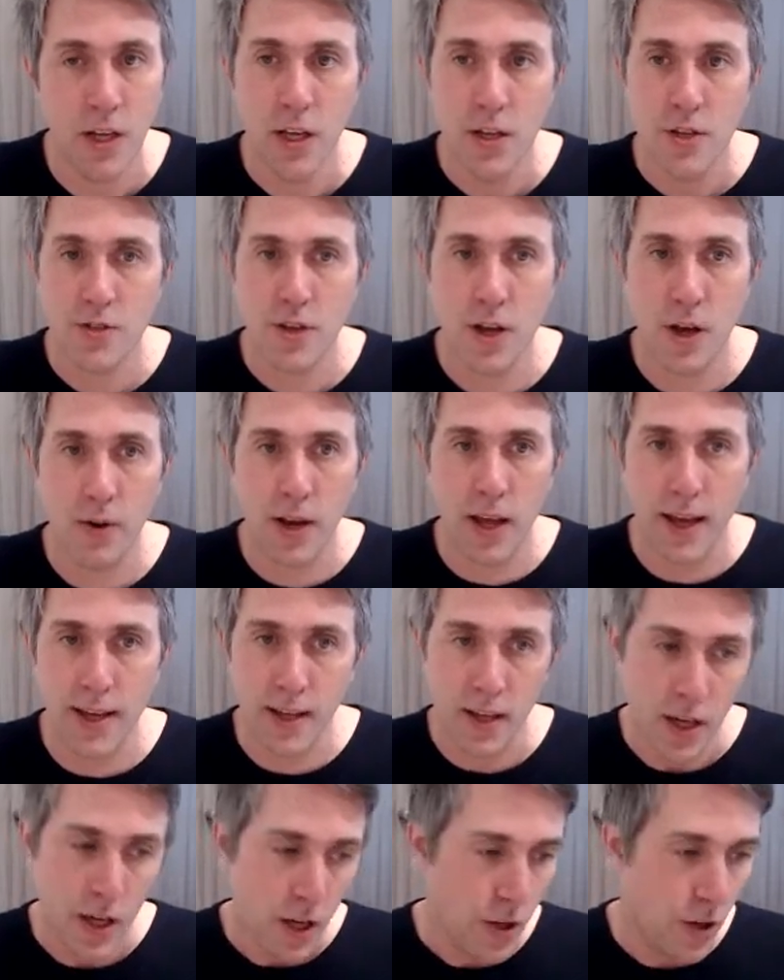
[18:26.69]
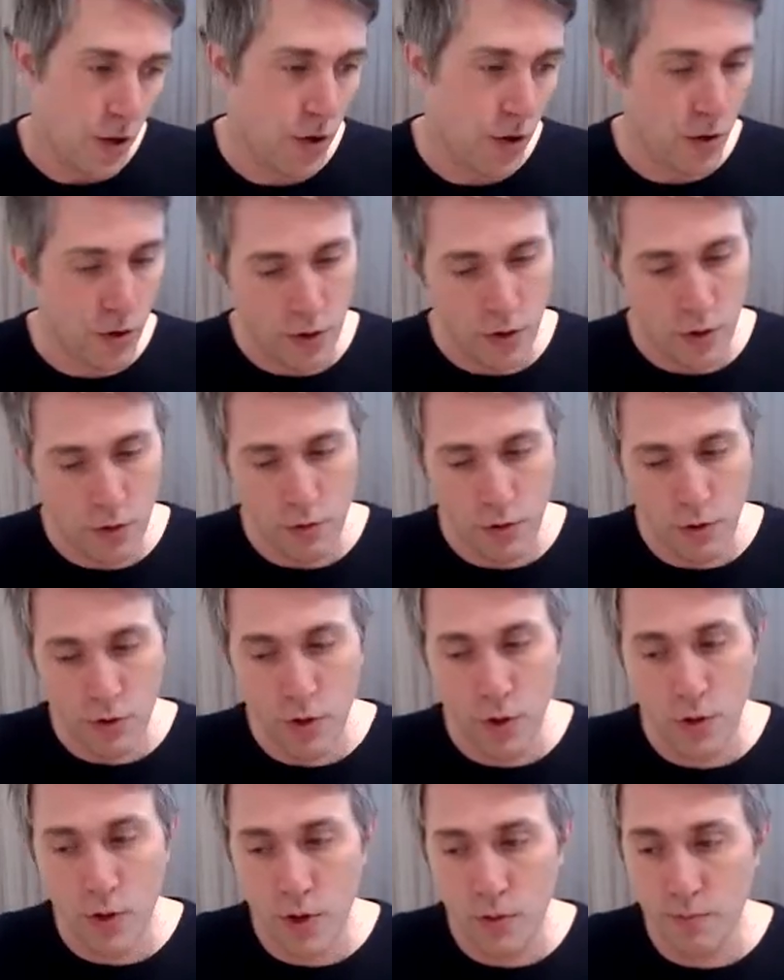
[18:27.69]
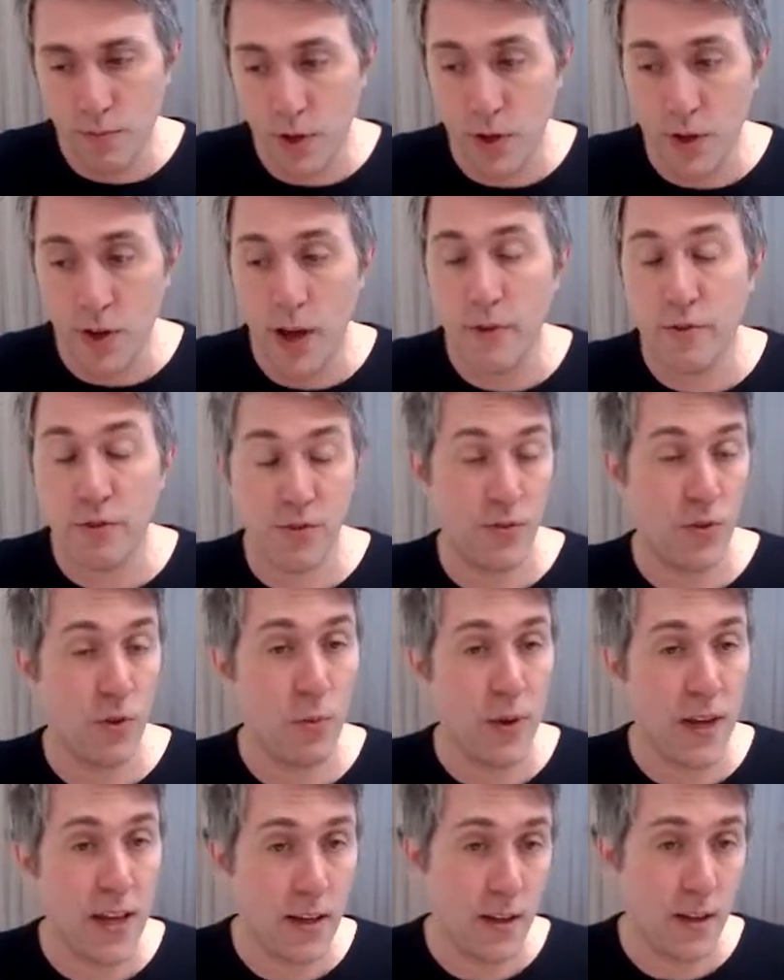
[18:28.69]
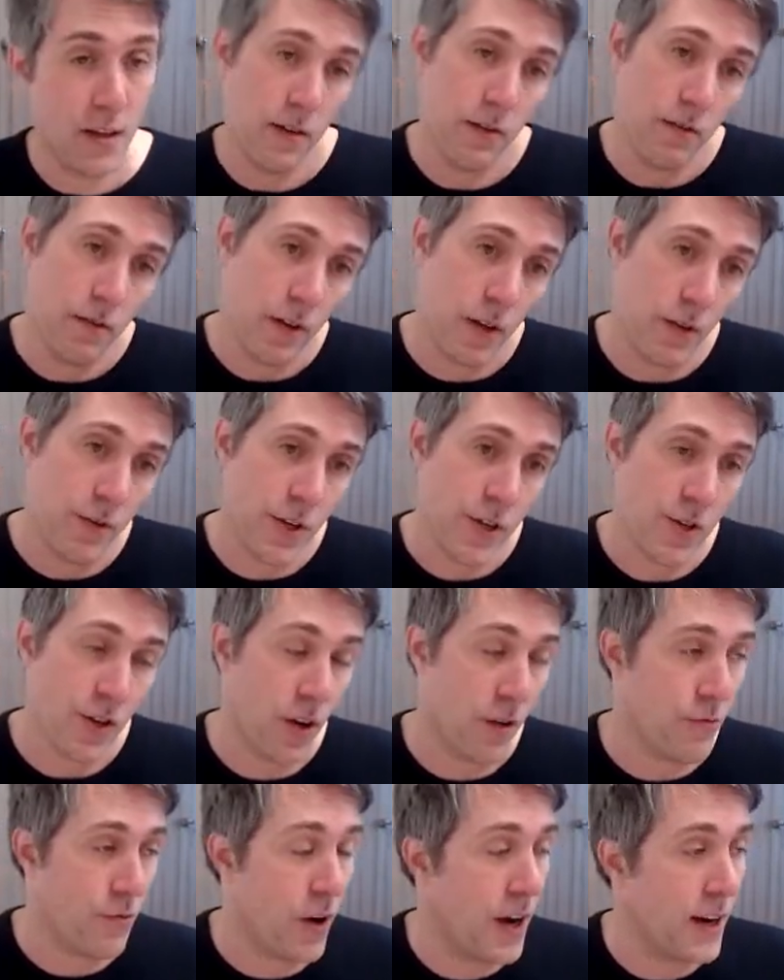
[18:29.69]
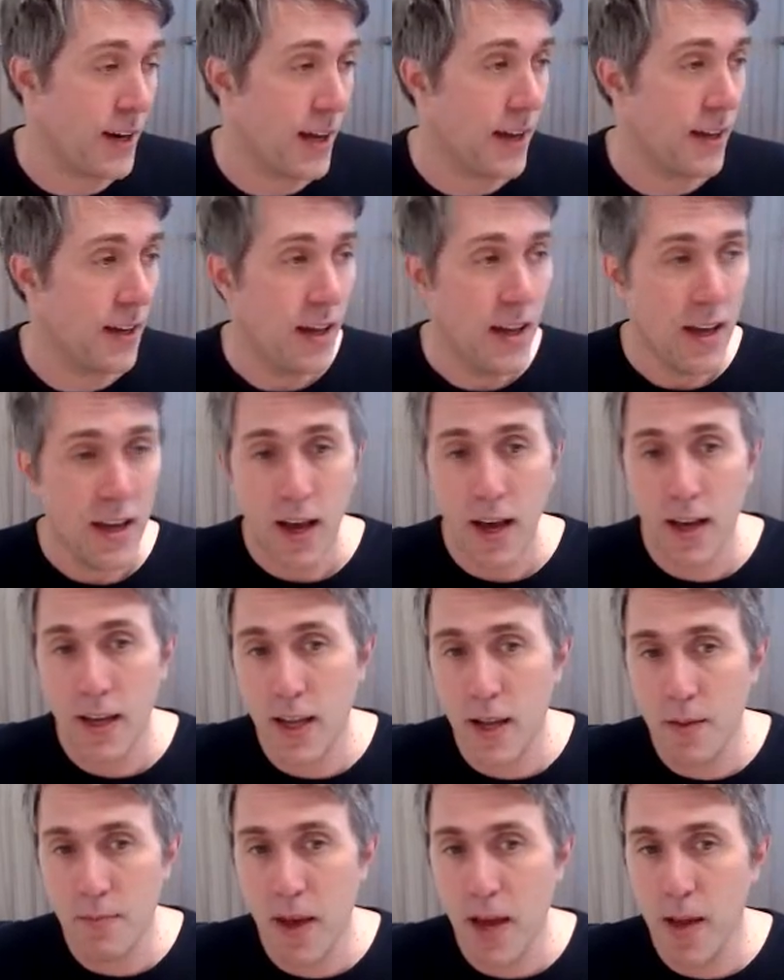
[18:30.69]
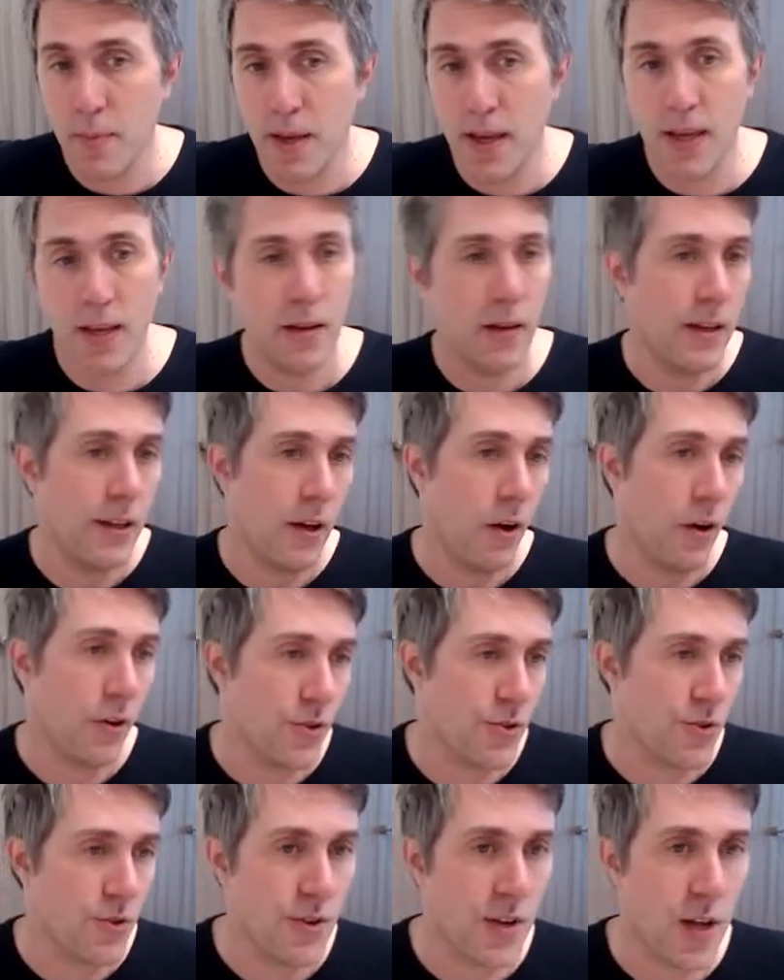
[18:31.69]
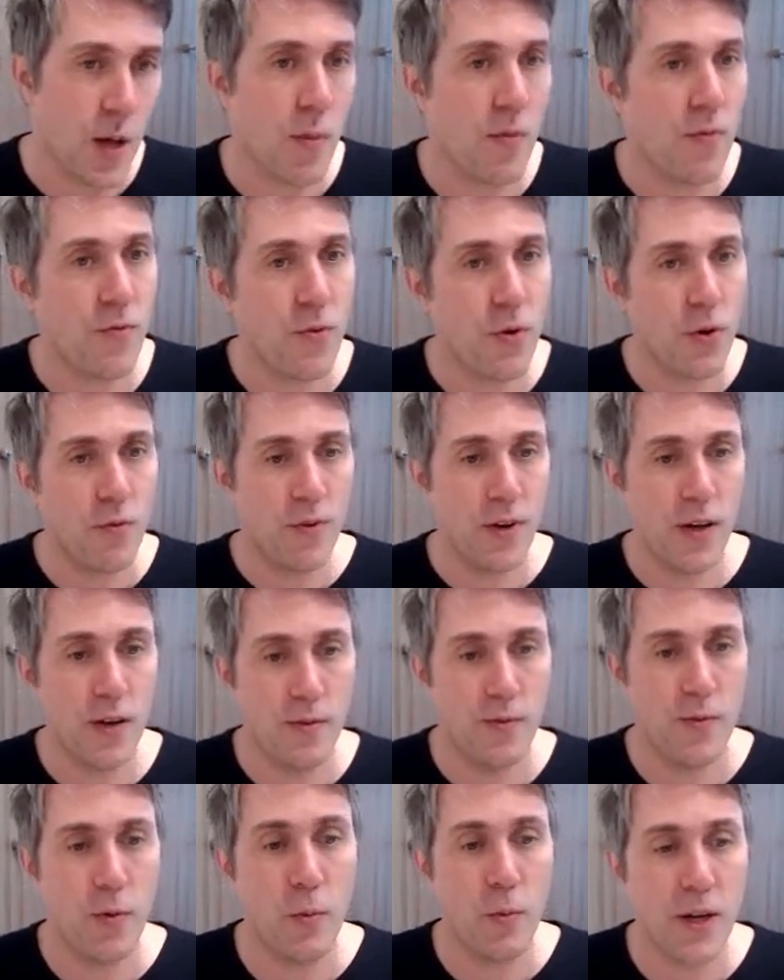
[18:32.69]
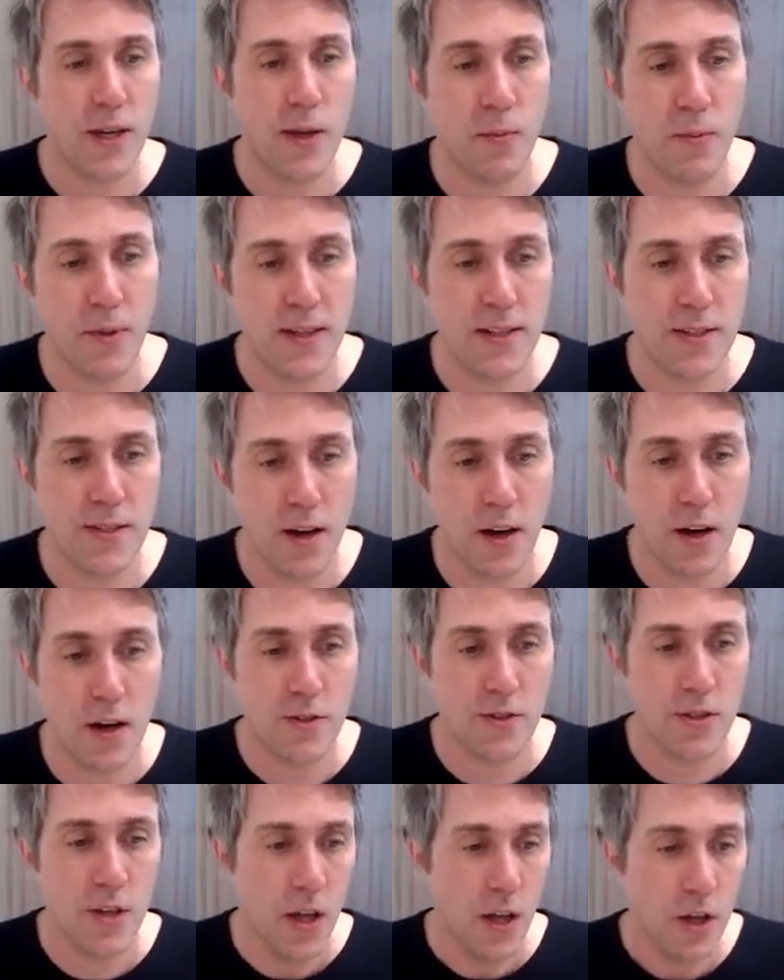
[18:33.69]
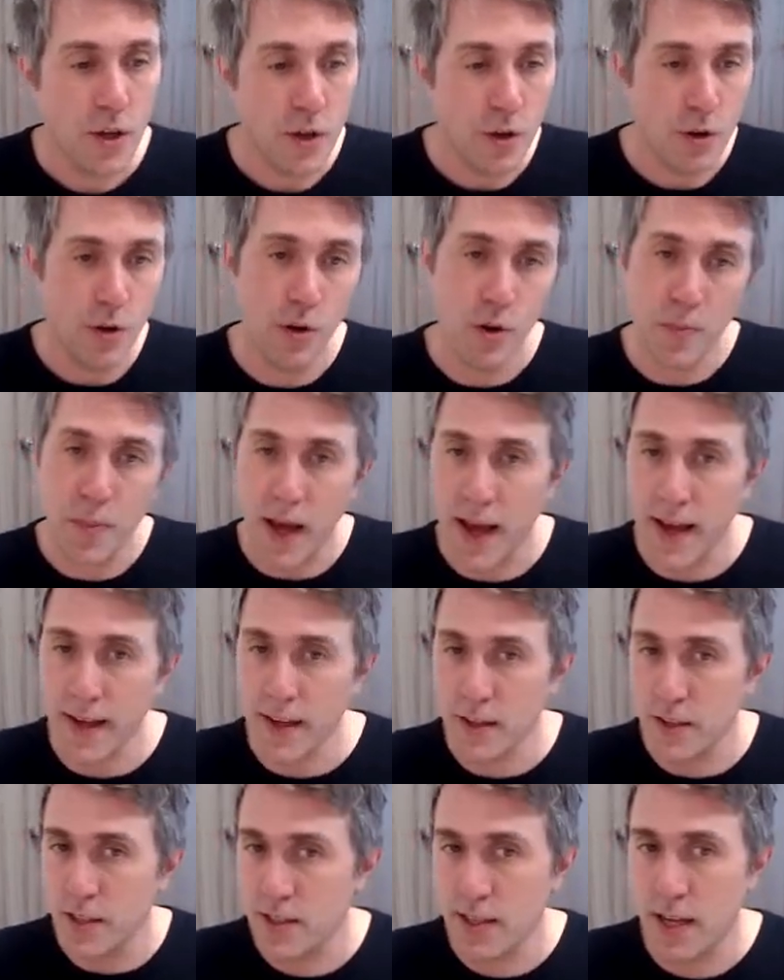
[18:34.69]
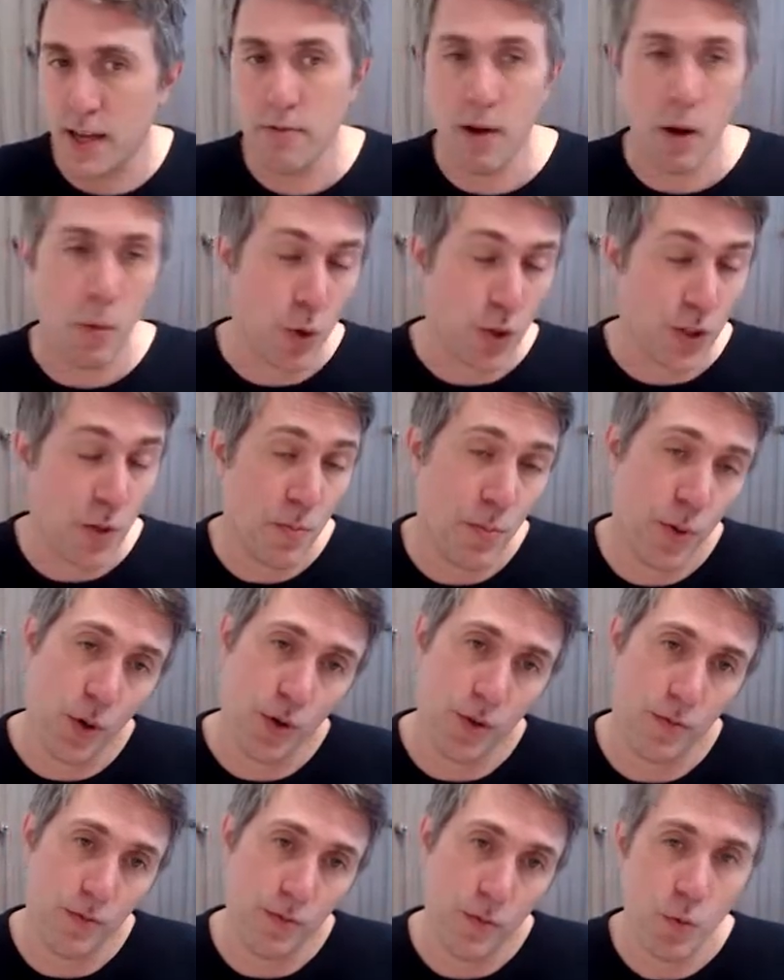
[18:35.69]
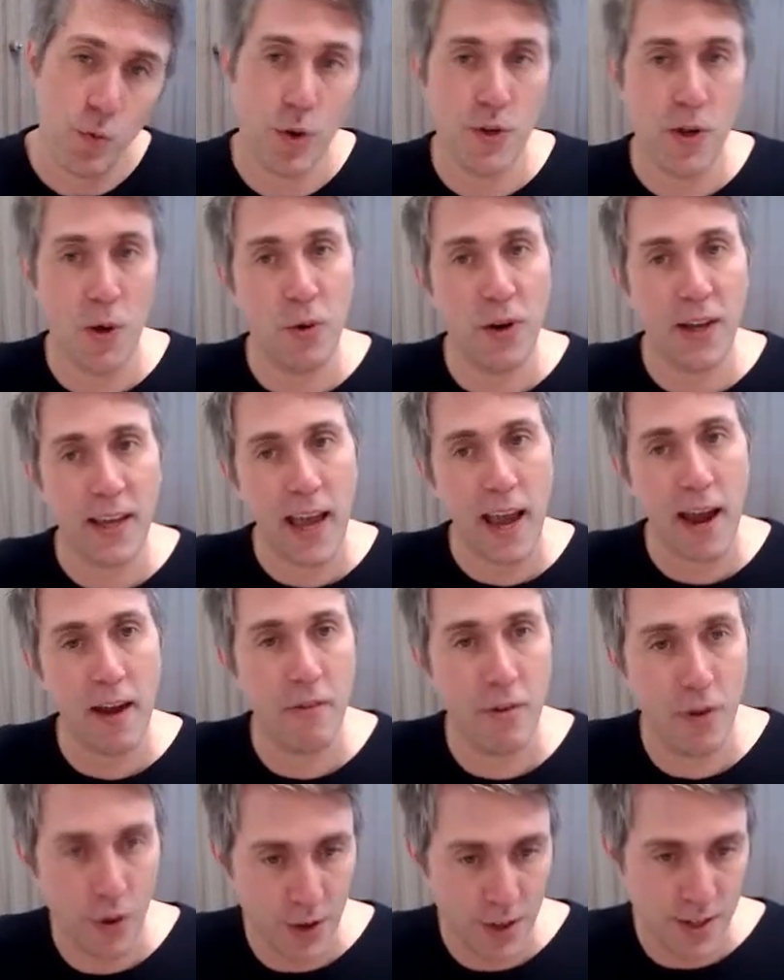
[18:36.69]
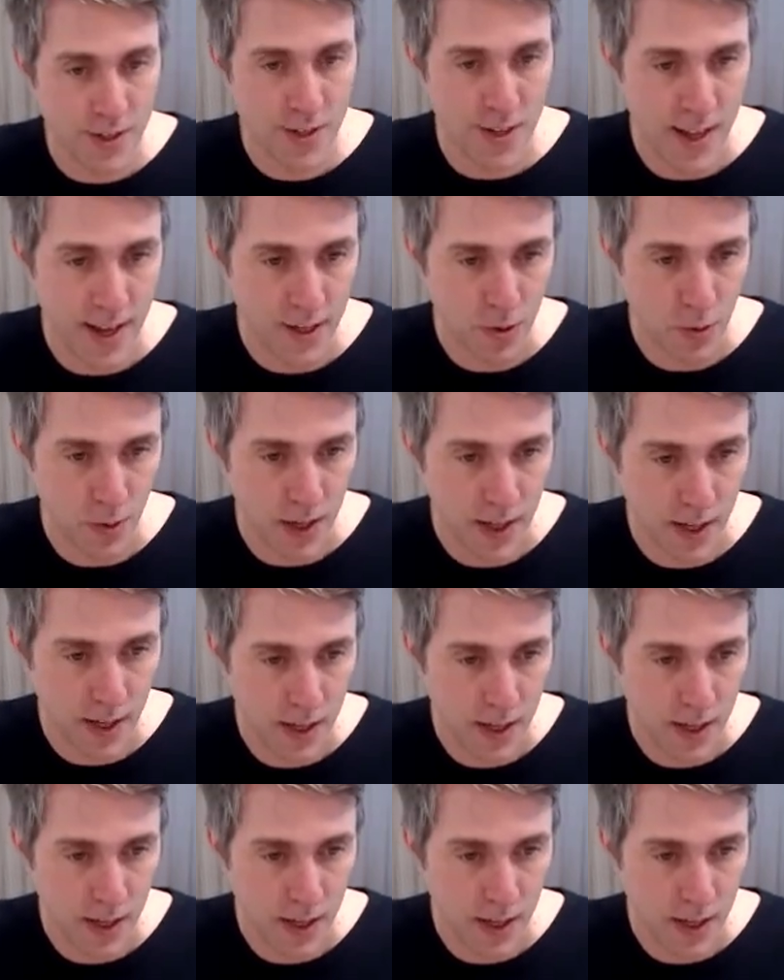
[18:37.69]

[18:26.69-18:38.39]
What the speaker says: So like you do your notes for the week and finish it on the Friday, and then maybe on a Sunday before the working week starts, you look back and you say, right, what's important? What do I want to carry on into next week?